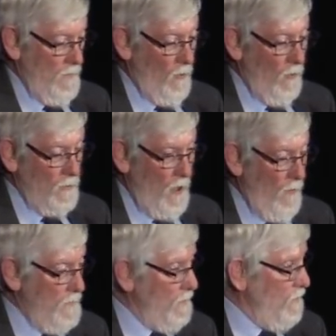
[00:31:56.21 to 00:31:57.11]
all
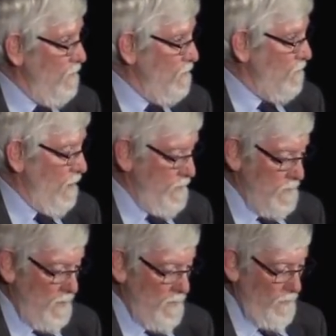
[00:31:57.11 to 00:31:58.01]
commonly used
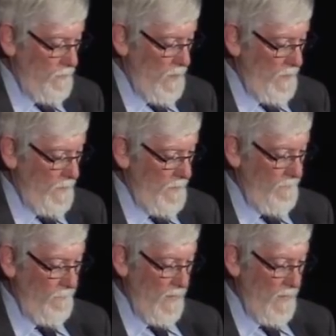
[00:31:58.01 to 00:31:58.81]
ones in North America,